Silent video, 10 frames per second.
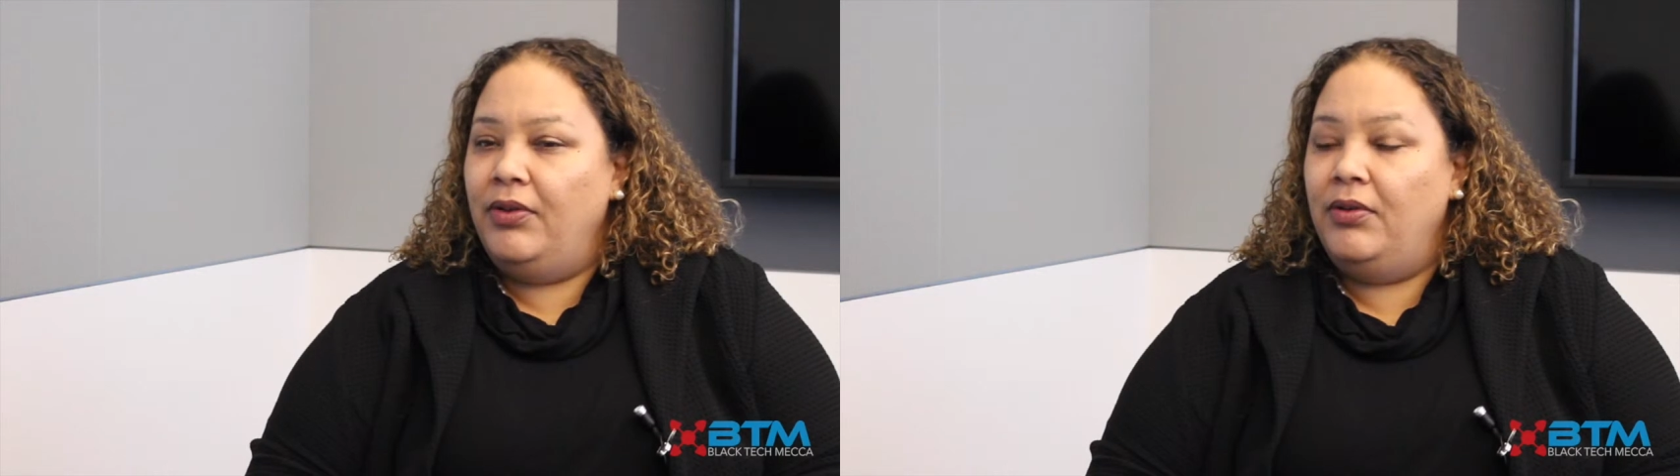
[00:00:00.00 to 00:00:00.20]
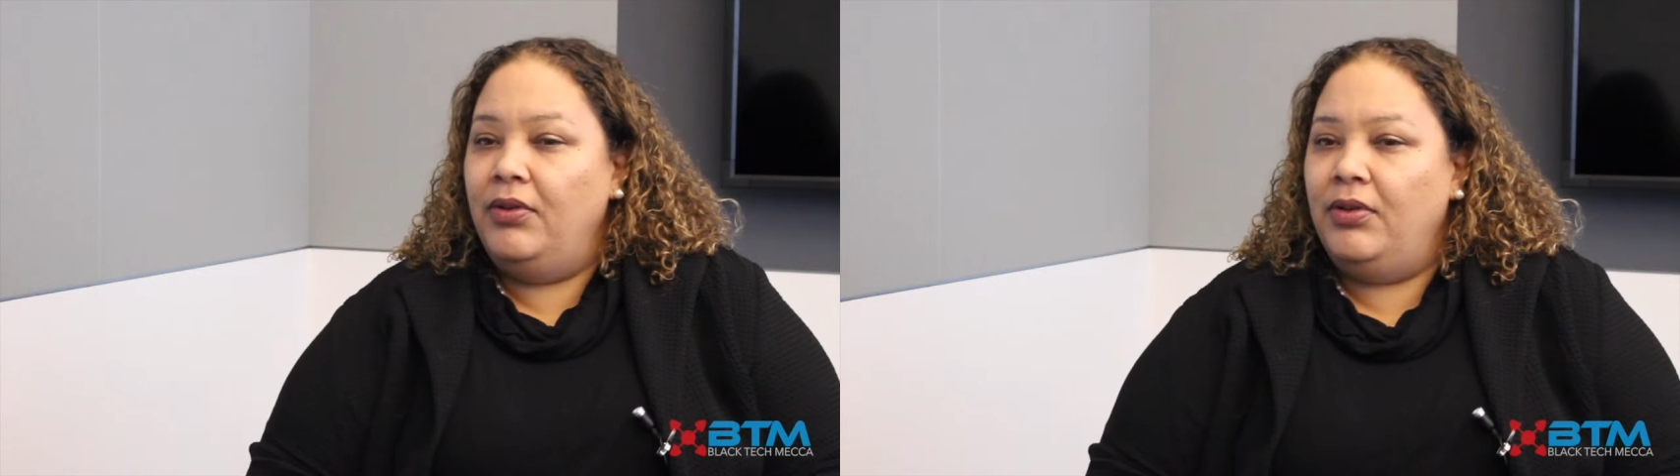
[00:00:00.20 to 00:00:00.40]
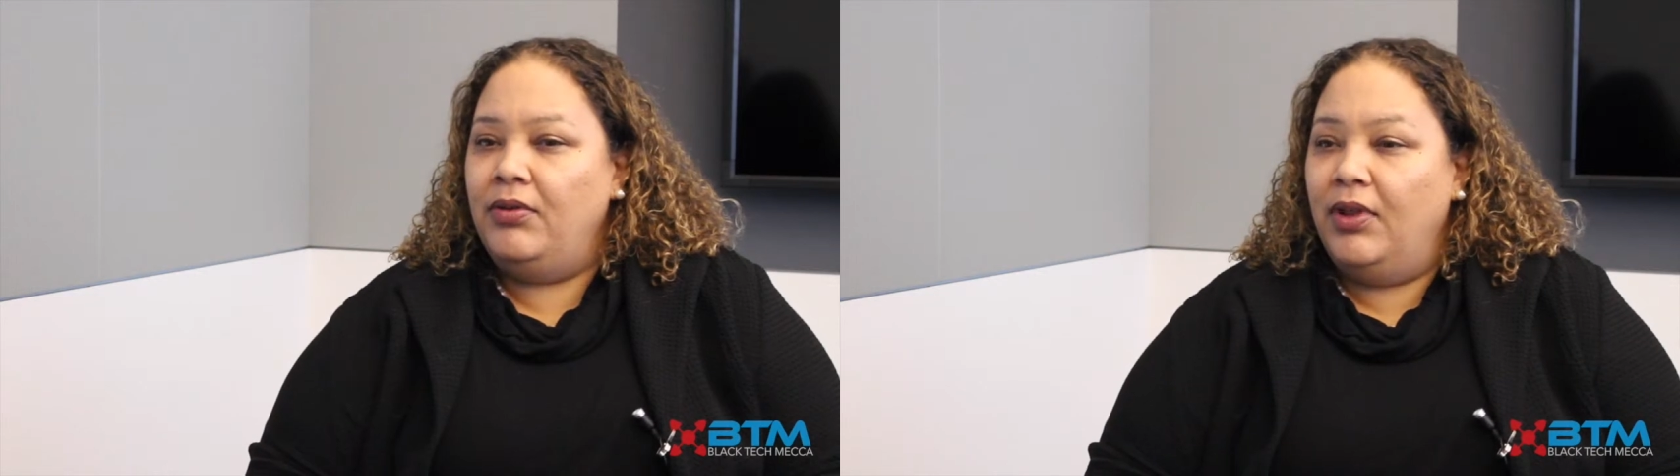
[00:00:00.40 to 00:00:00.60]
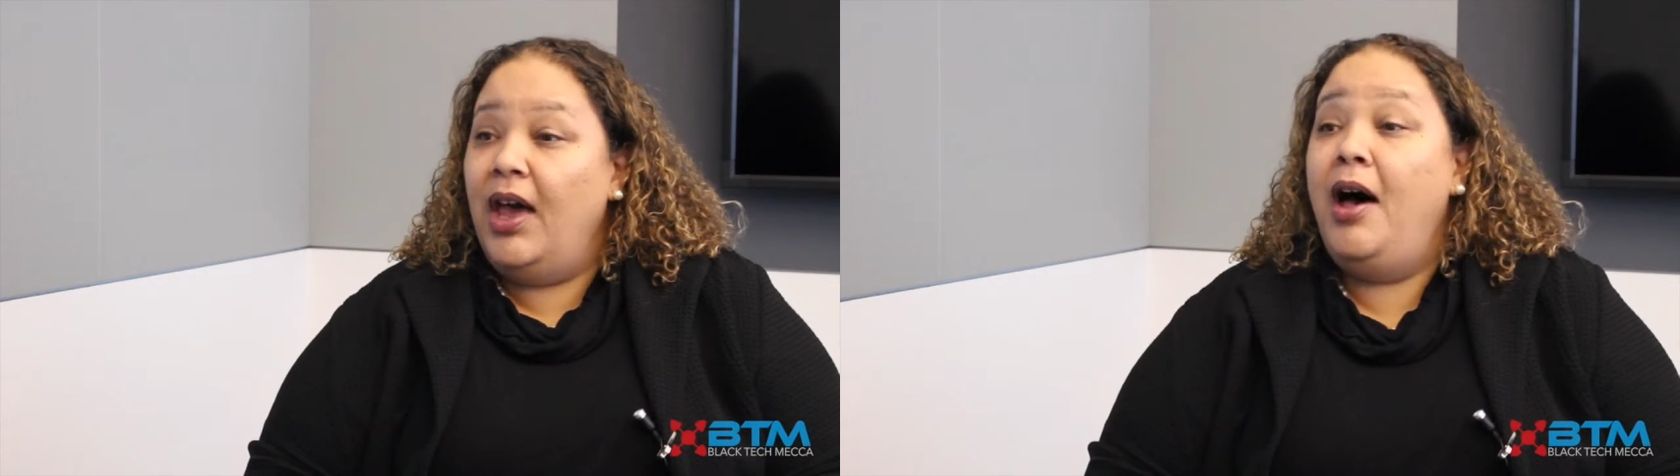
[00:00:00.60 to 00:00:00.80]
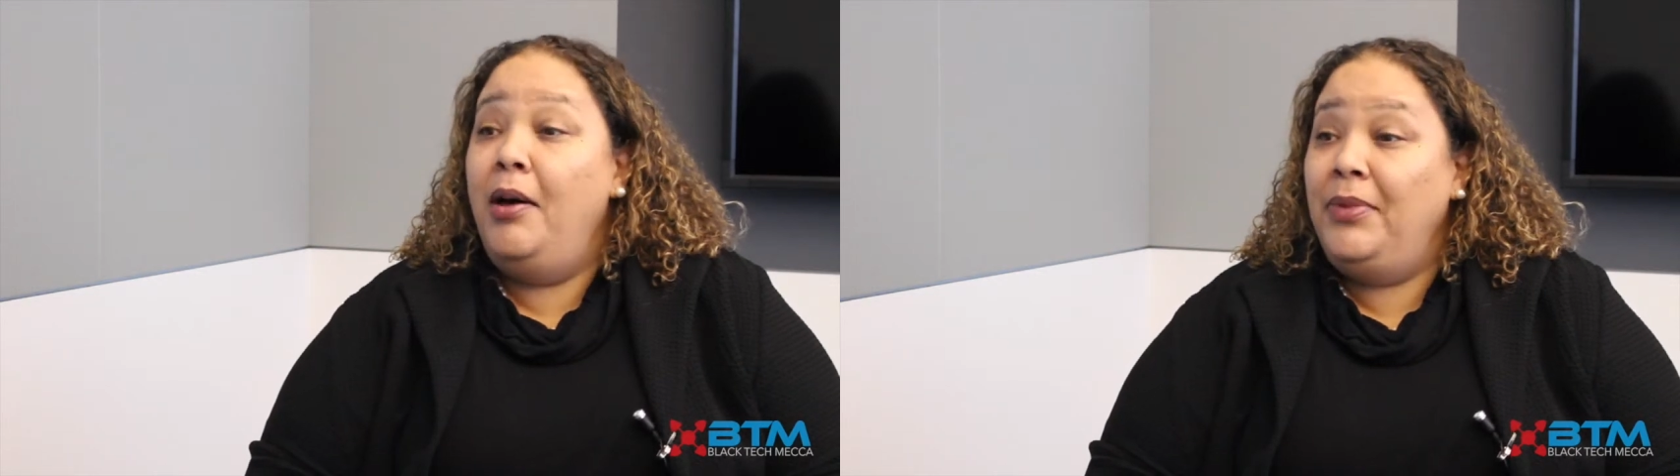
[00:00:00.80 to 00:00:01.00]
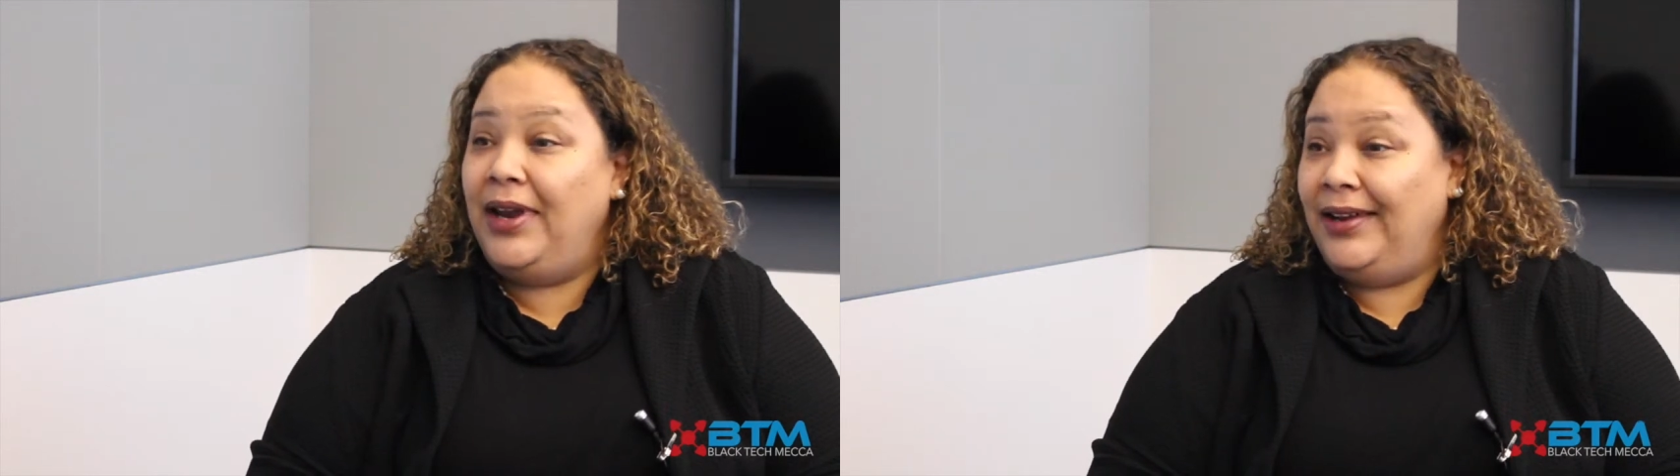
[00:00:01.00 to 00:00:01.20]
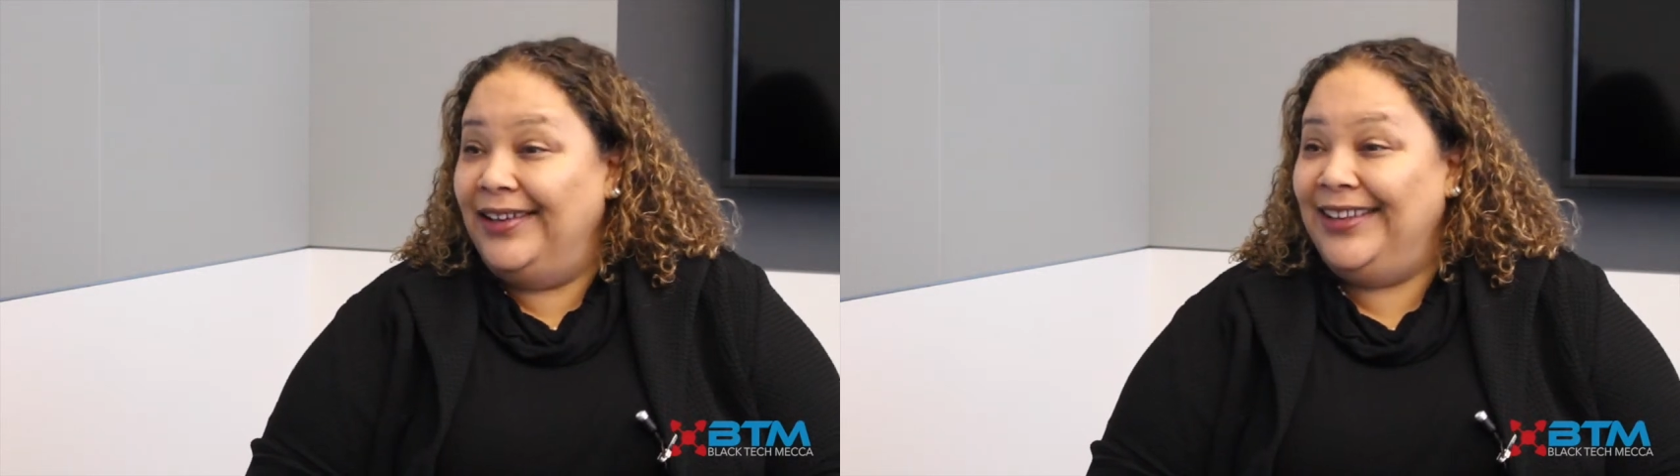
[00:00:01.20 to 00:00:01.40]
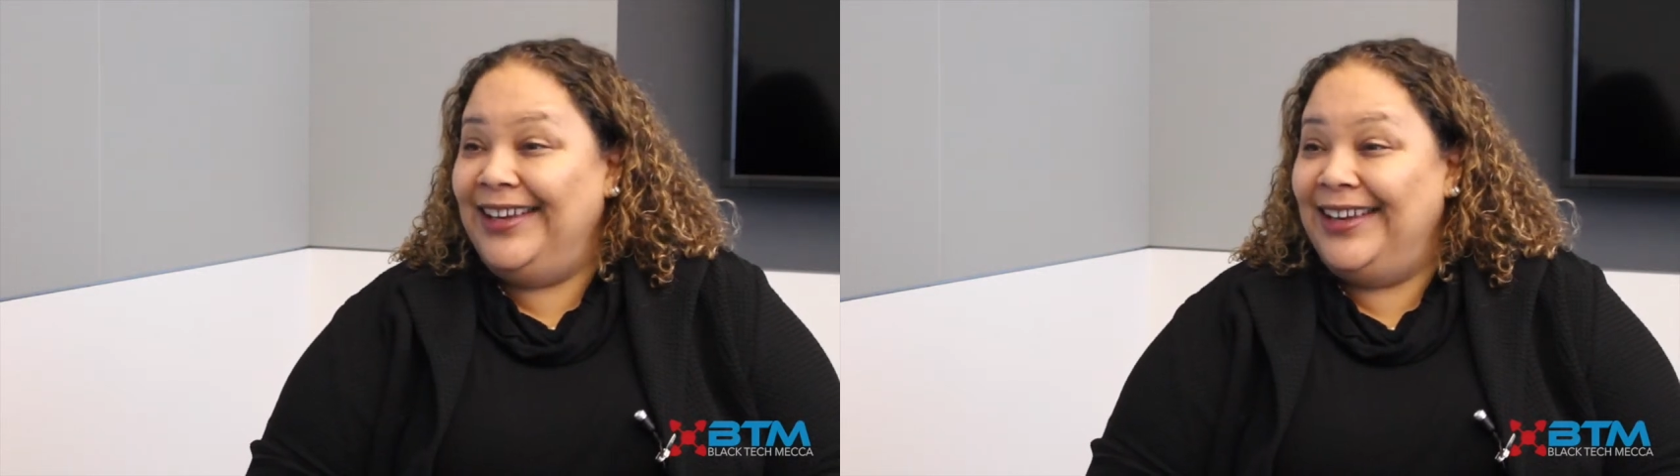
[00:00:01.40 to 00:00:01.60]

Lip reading: the humming,